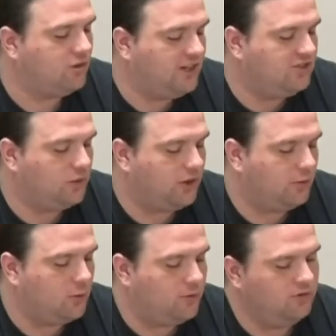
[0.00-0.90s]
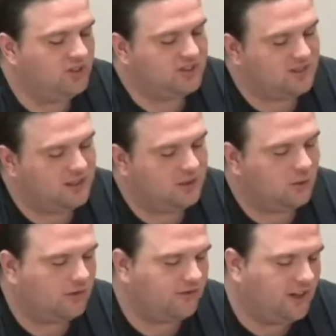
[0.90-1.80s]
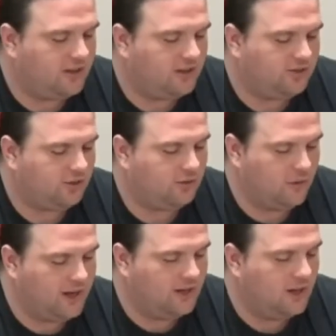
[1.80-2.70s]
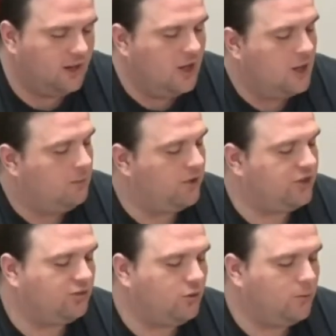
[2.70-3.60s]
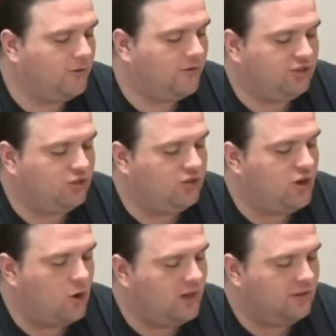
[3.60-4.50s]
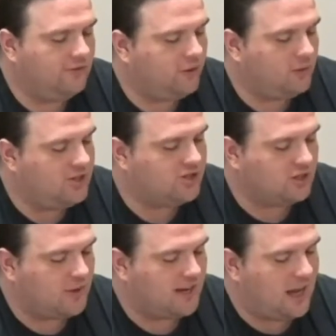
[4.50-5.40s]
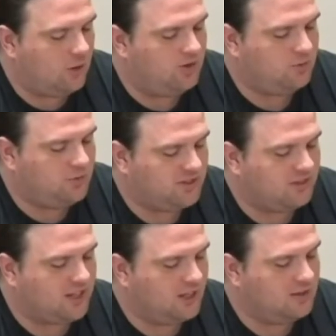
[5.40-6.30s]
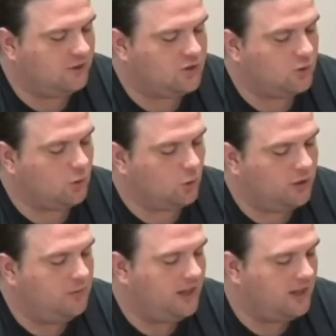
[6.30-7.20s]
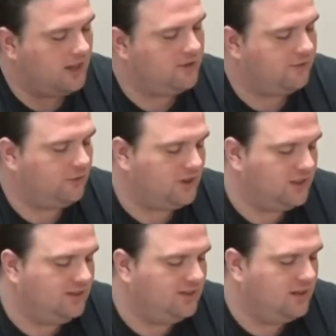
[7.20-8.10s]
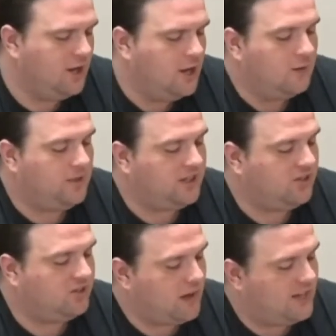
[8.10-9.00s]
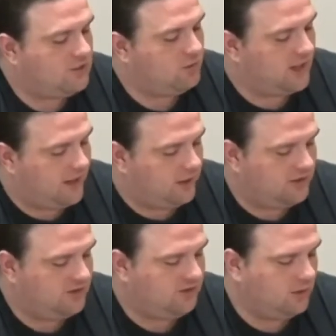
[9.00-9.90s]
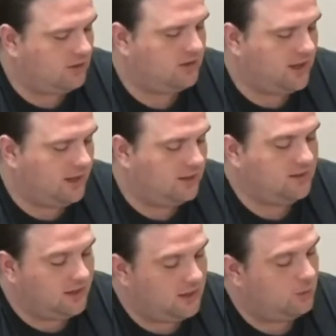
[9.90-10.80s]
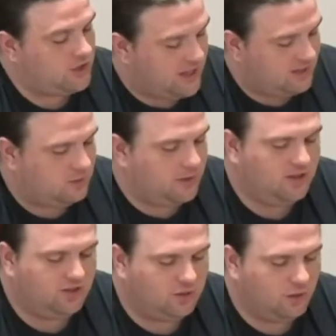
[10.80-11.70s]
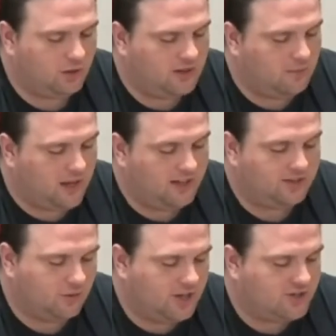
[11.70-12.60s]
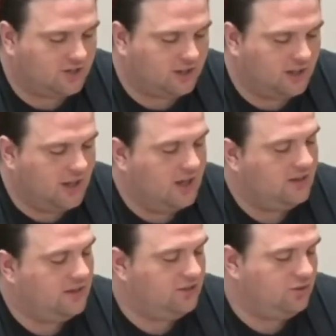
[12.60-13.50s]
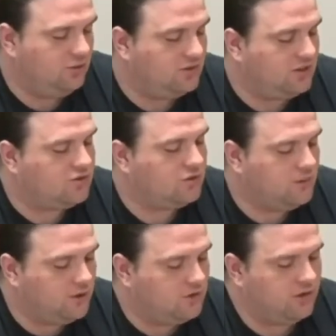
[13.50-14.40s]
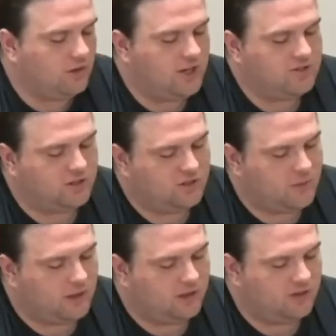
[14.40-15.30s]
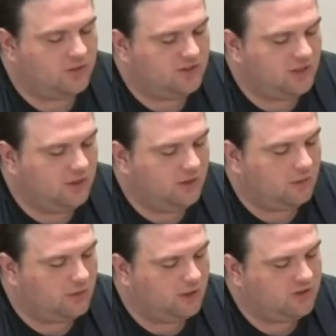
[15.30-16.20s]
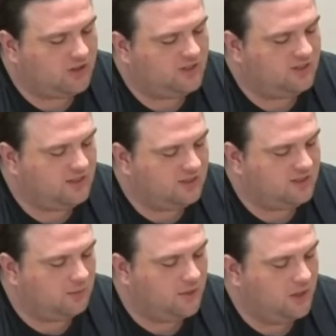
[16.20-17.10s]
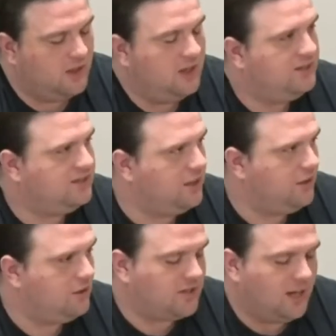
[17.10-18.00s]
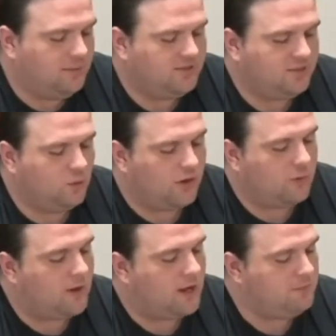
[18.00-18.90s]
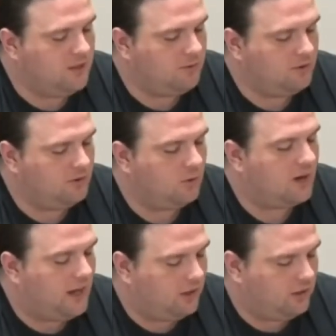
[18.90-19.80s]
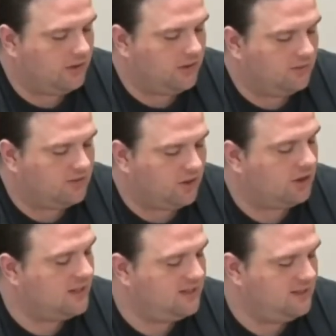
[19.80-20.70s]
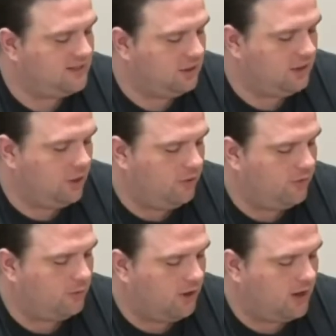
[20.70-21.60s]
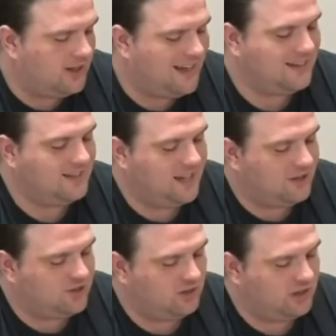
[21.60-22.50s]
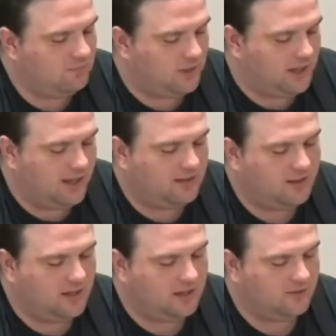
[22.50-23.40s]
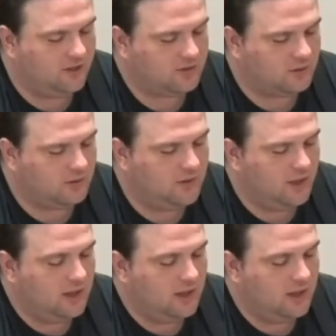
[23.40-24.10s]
traits with a group who succeeded or failed at a certain rate. But the score provides no information about how a specific individual will behave if released. Because RATs rely on historical data, data which has been historically biased racially, these tools contribute to the racial disparities we see in the criminal justice system. Stereotypes, whether by people or algorithms, are necessarily overbroad and intentionally blind to the individual.